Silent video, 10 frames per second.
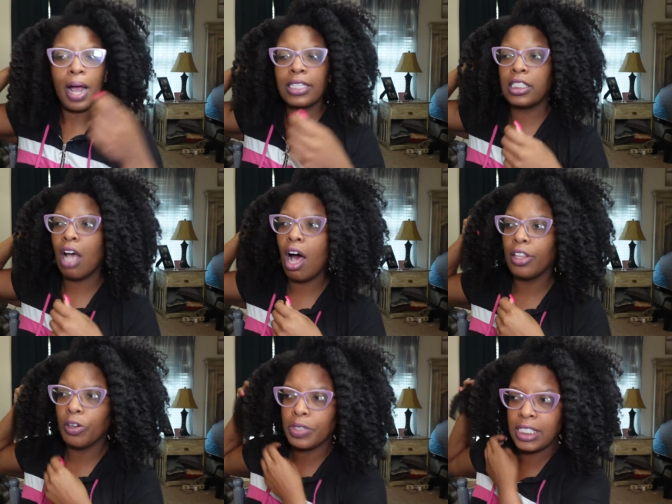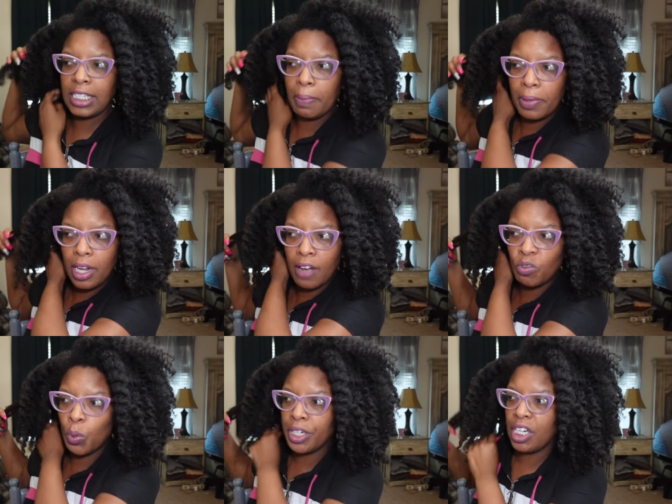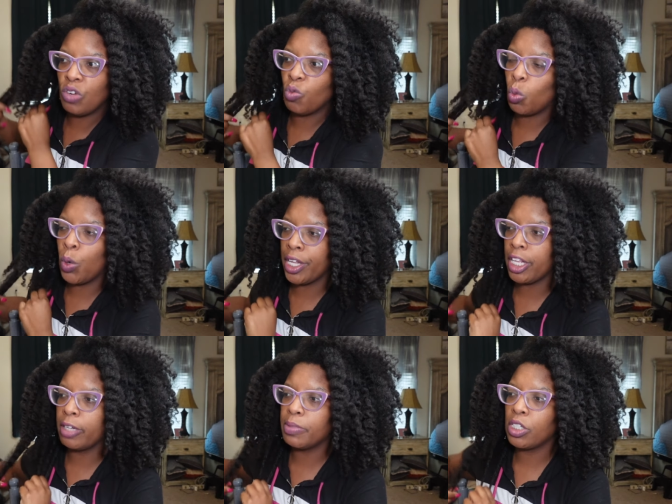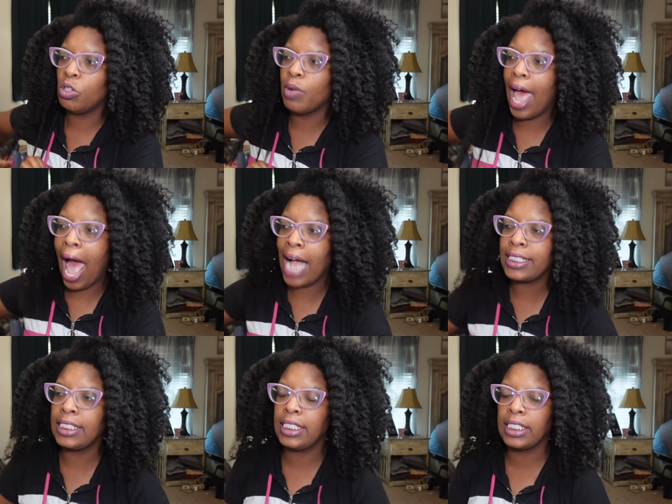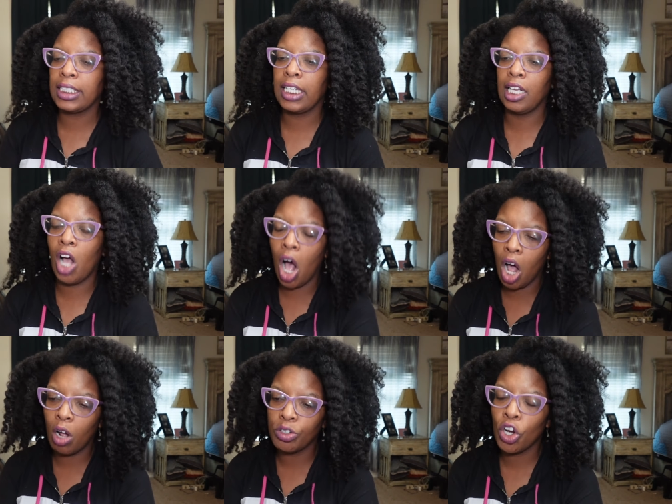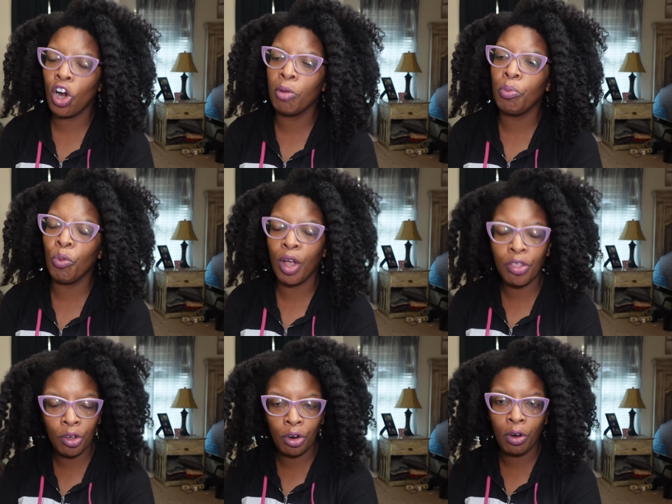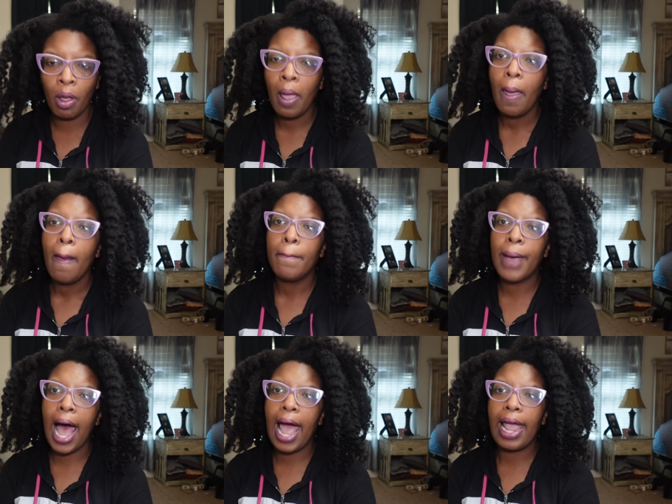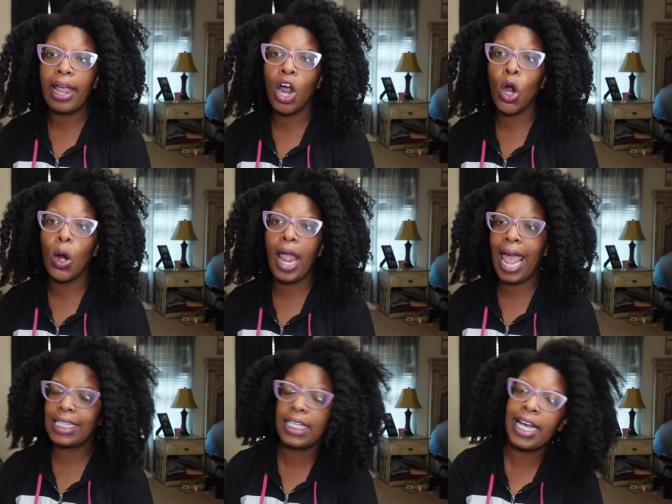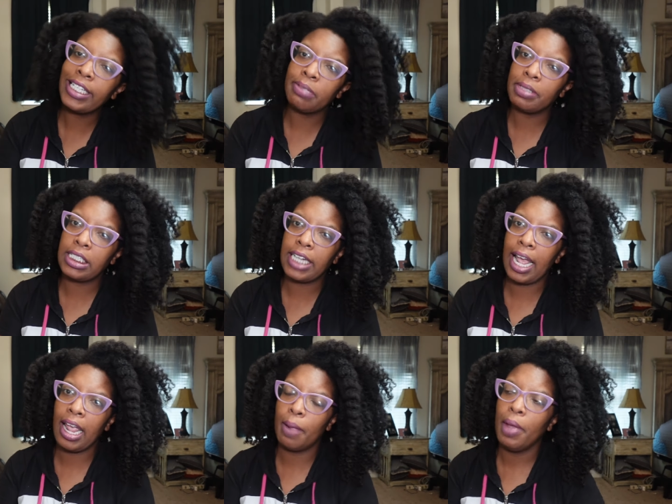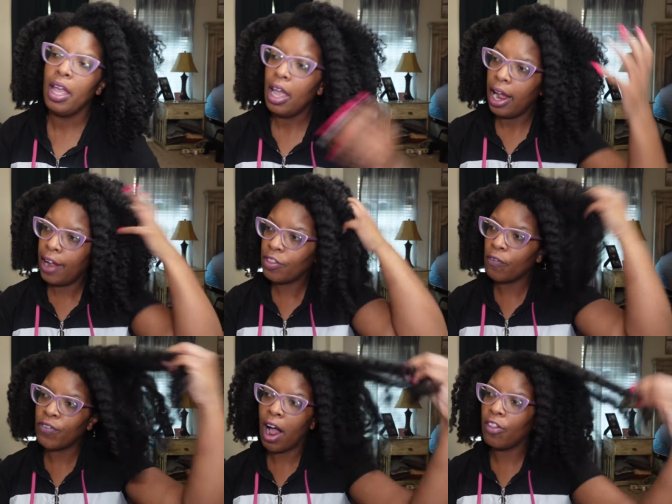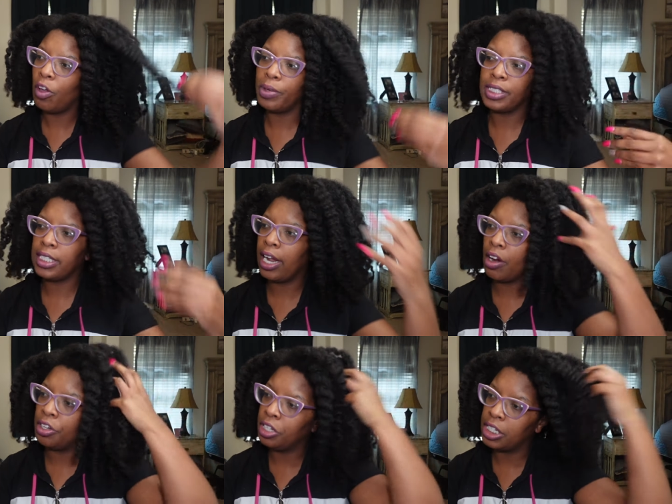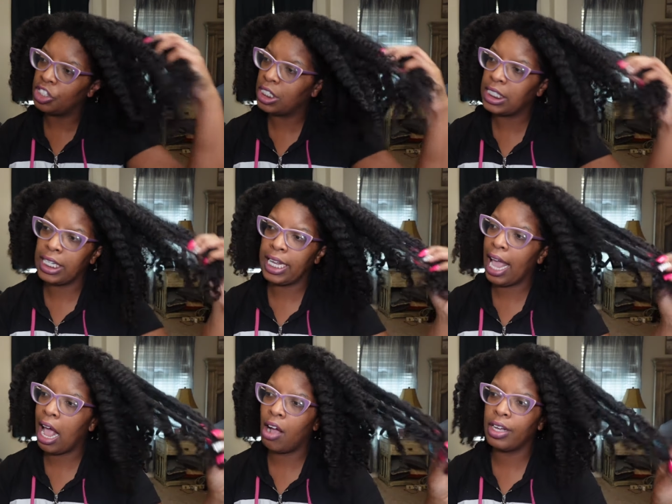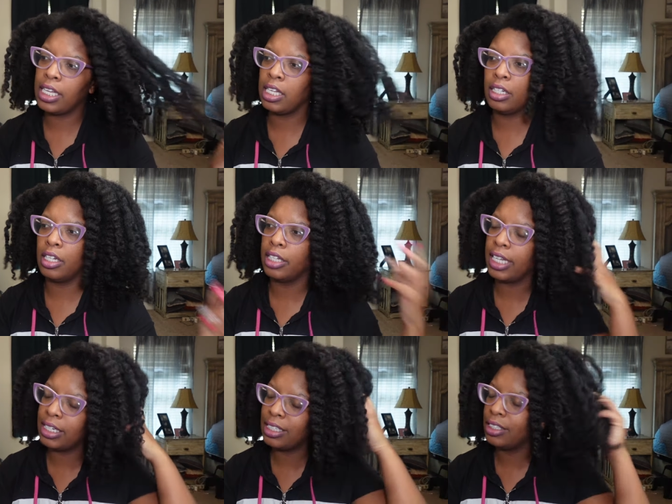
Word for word: I saw a little snippet of Wendy Williams who accidentally called her brother by her ex-husband's name and the father was there you could just see how he looked at